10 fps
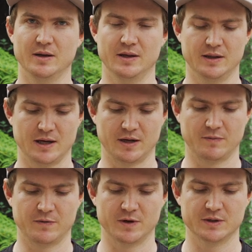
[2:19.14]
in that
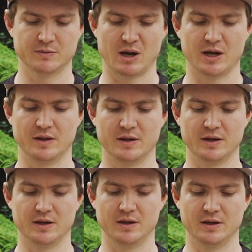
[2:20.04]
first part of
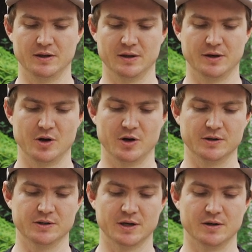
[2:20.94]
the knot.
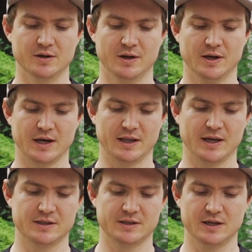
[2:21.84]
So at
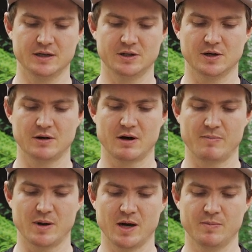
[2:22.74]
that stage, I
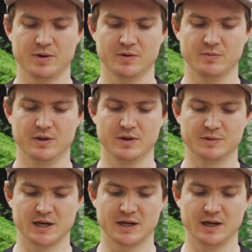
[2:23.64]
wrap up with the
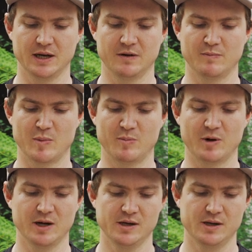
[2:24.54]
tag end of my
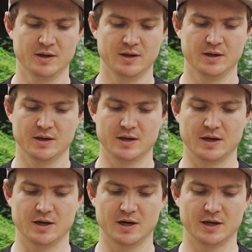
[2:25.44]
braid.
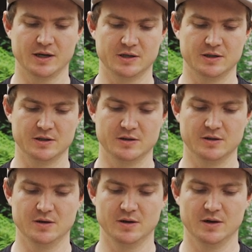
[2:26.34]
I like to
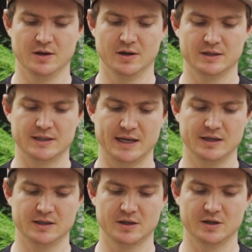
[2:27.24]
do
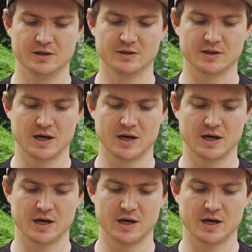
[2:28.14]
10 turns